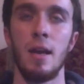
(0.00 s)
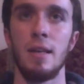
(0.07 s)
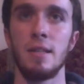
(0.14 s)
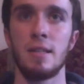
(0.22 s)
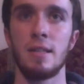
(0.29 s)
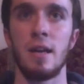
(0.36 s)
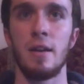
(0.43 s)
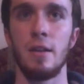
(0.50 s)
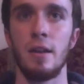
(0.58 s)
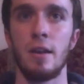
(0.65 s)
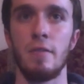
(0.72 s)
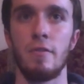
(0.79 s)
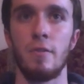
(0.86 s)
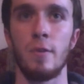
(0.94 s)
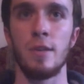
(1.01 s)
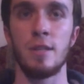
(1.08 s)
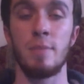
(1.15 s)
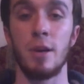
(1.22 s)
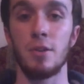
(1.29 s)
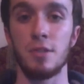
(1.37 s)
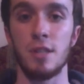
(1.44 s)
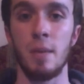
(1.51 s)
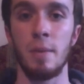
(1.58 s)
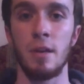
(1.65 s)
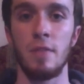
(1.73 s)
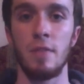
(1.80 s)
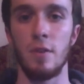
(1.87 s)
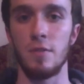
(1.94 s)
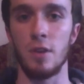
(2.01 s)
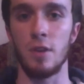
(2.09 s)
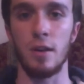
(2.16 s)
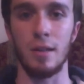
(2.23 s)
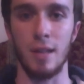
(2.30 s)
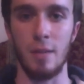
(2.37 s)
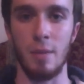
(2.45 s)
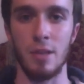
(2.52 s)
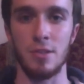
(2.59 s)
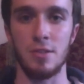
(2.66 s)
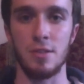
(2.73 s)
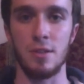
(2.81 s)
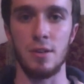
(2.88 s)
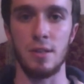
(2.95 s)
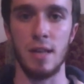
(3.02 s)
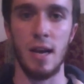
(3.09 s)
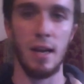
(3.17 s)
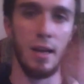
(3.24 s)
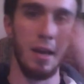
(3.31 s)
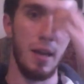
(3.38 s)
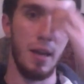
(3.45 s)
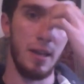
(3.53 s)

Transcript: He's kind of like a free special summon if you have dark and light monsters in your deck.